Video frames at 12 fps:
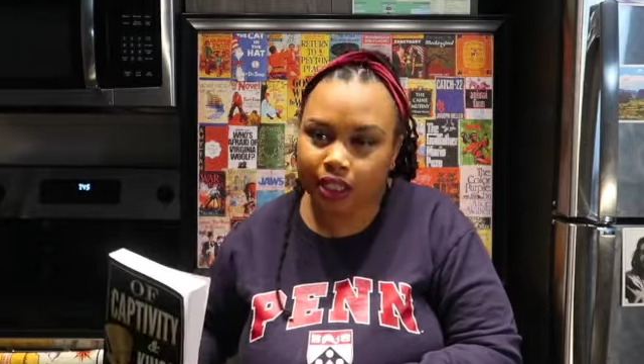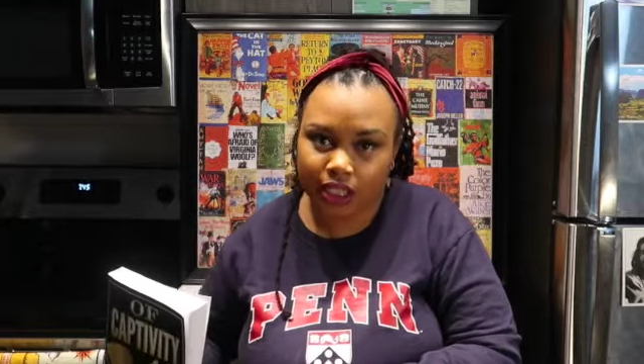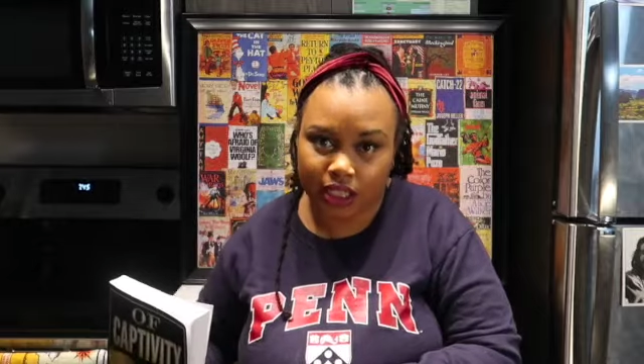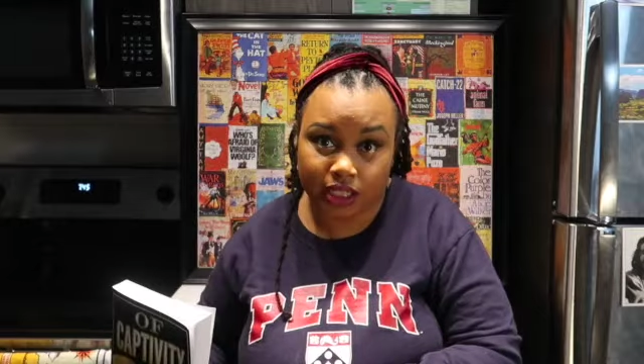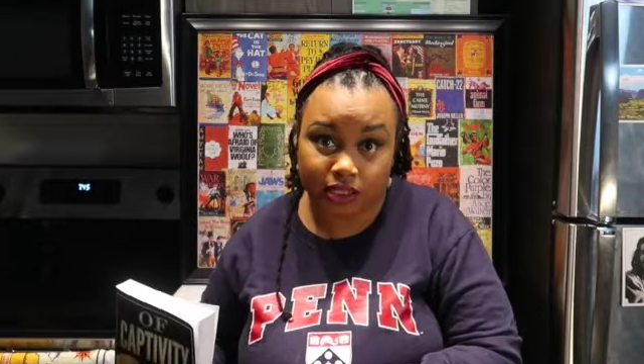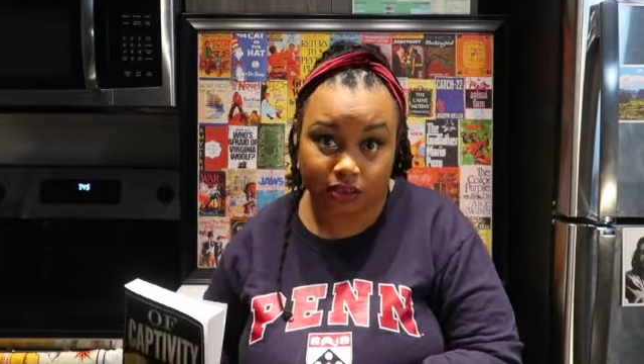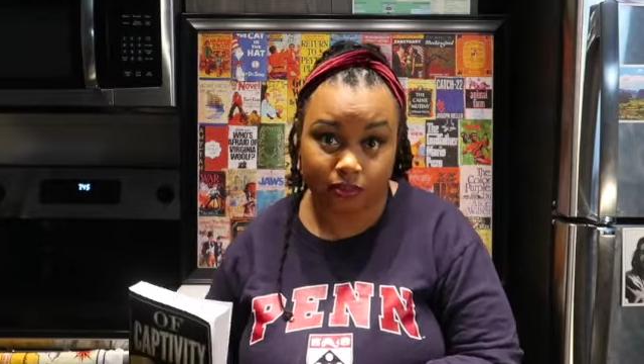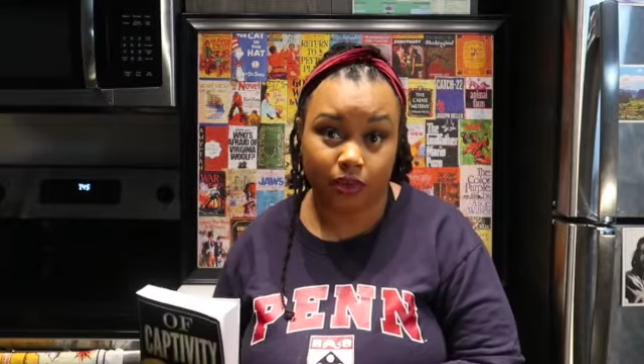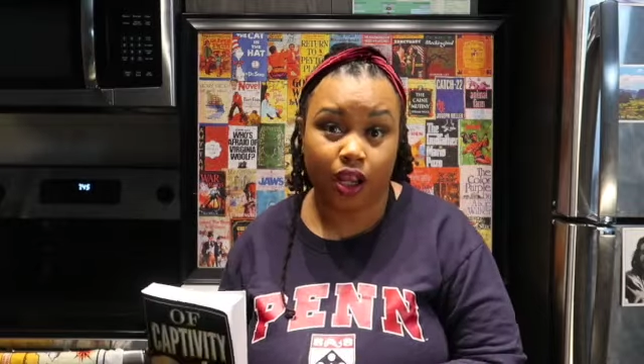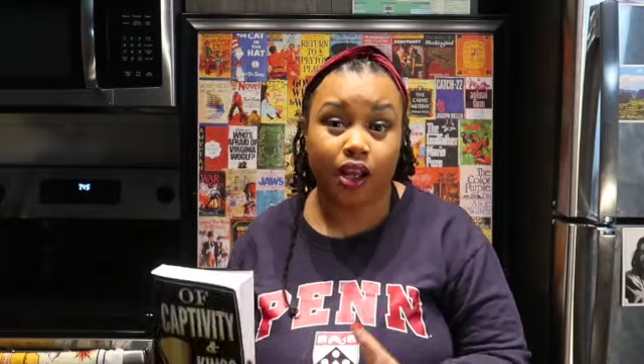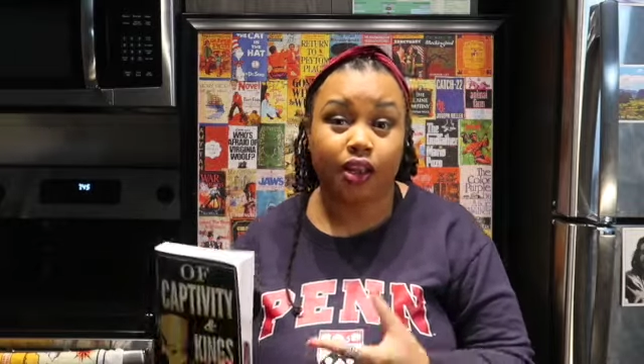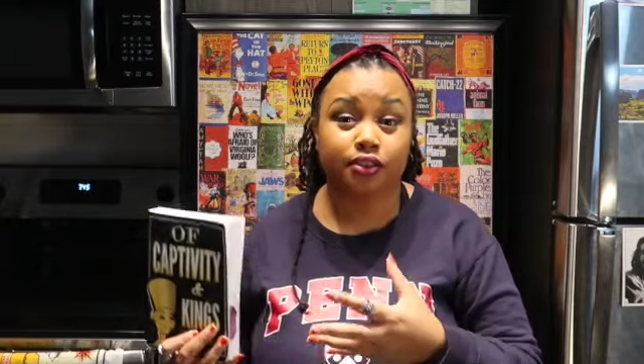kingdom.
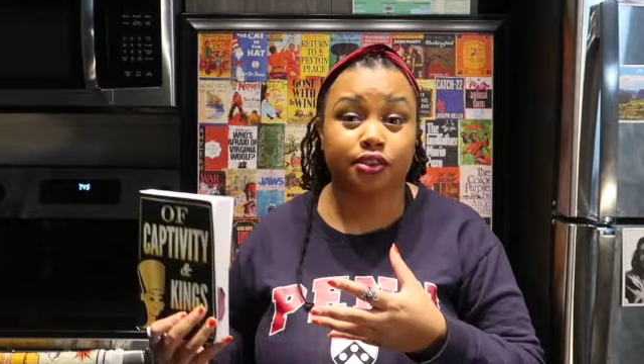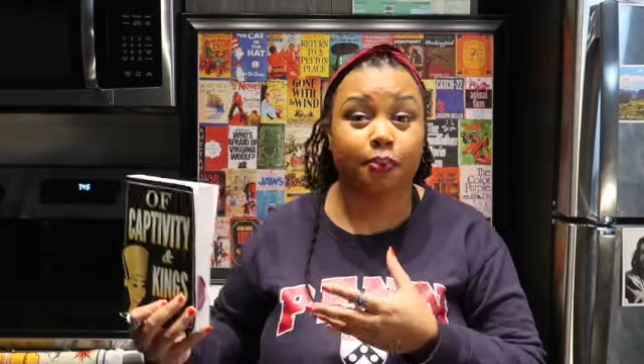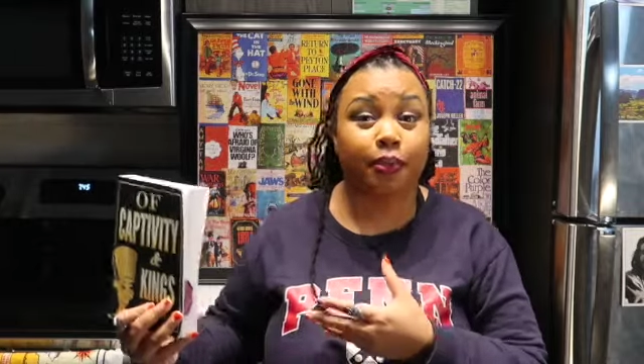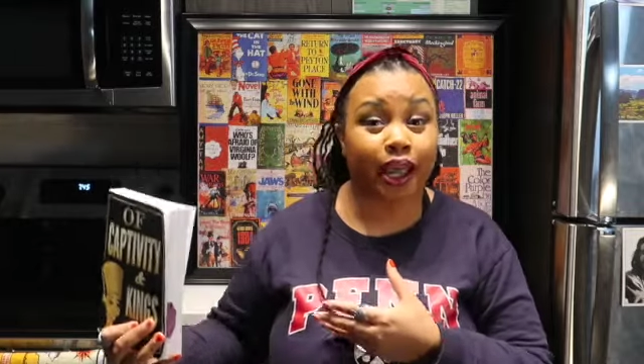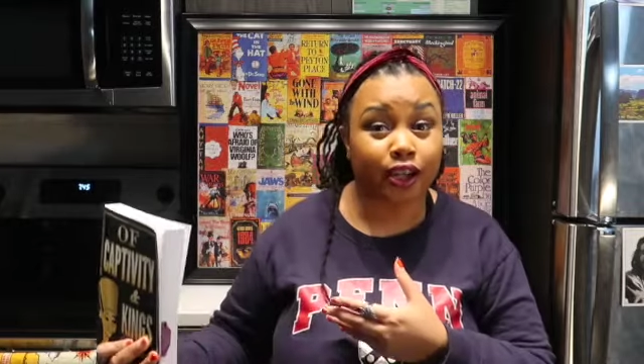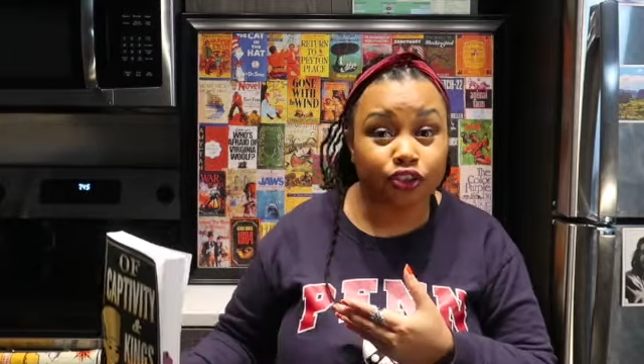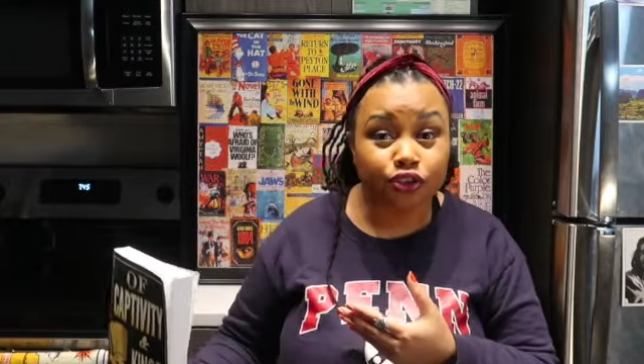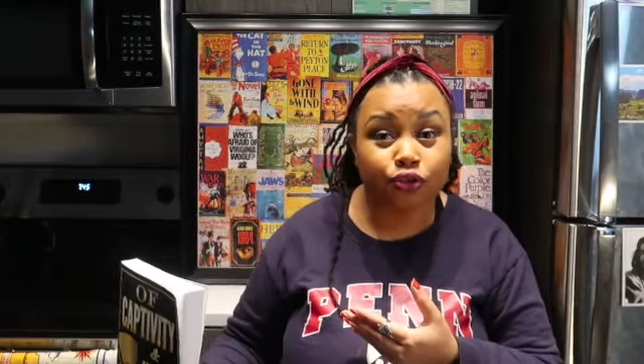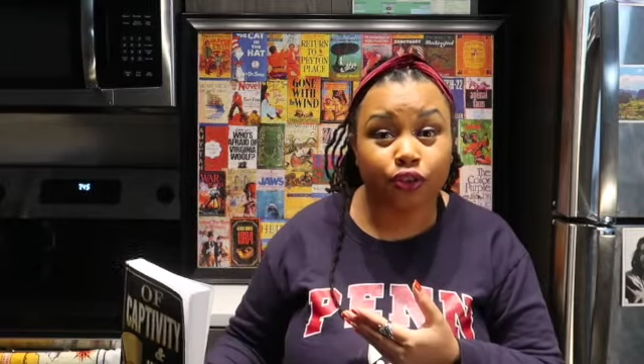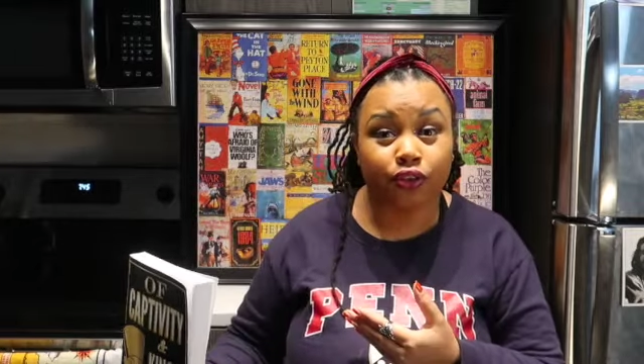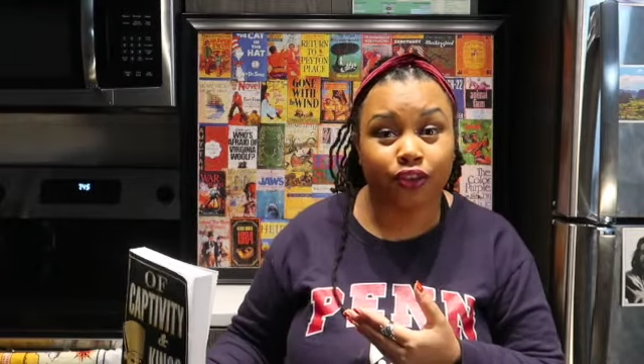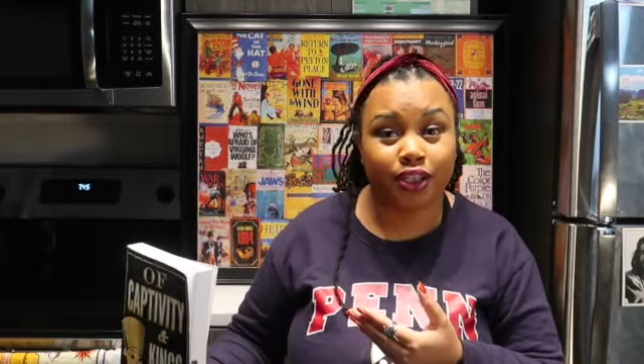There's a
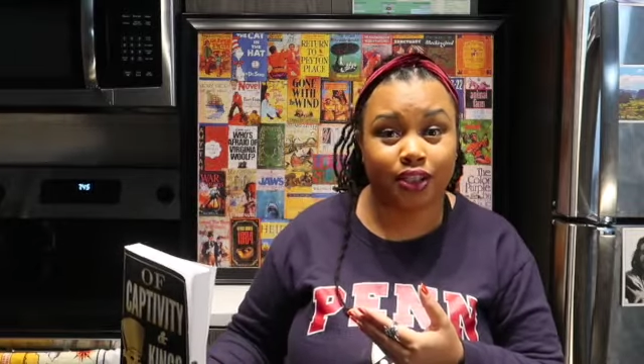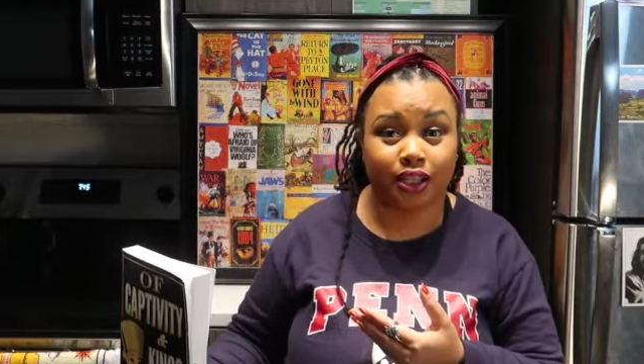backstory